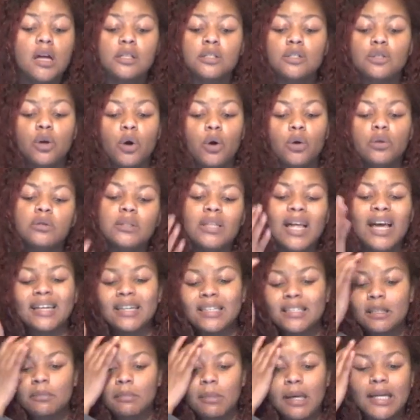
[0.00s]
So that
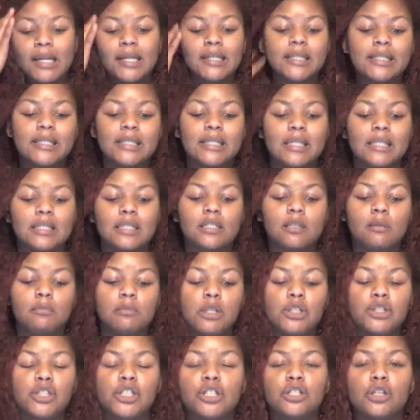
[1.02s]
doesn't make any sense to
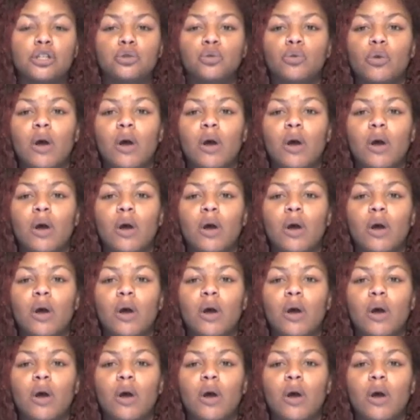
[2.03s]
me just because